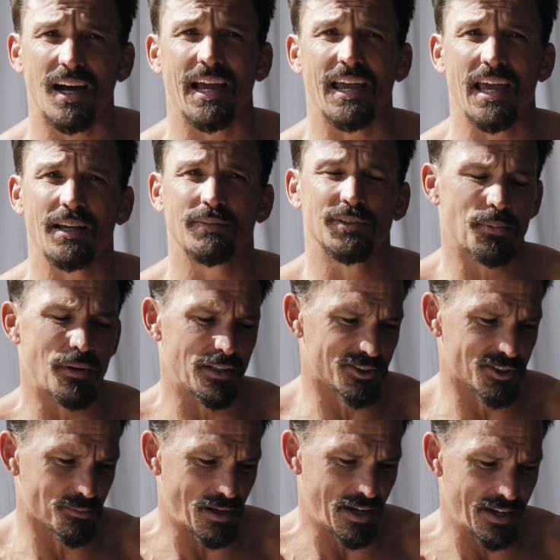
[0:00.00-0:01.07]
I am
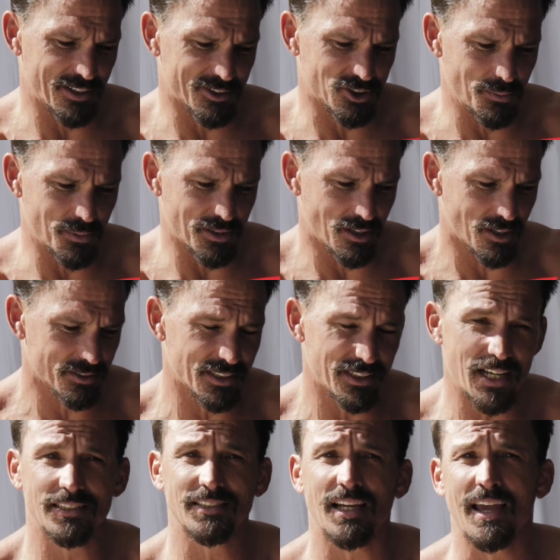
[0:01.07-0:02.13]
sponsored by Extreme Endurance, and
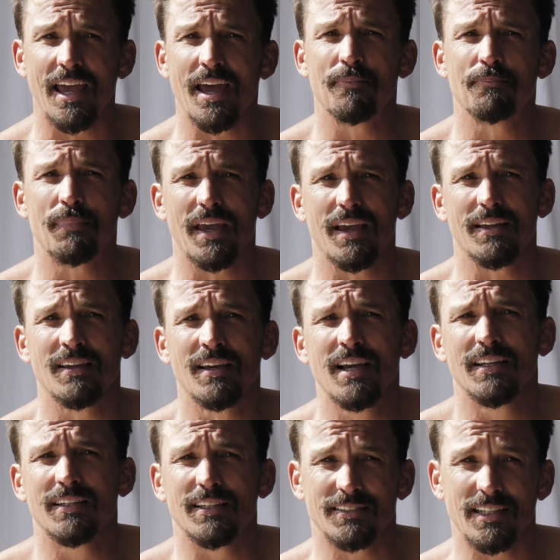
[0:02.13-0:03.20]
yes, I am paid
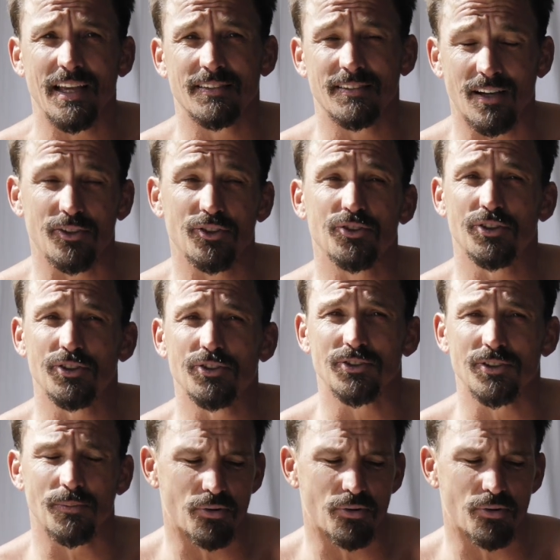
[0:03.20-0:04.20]
to tell you to use their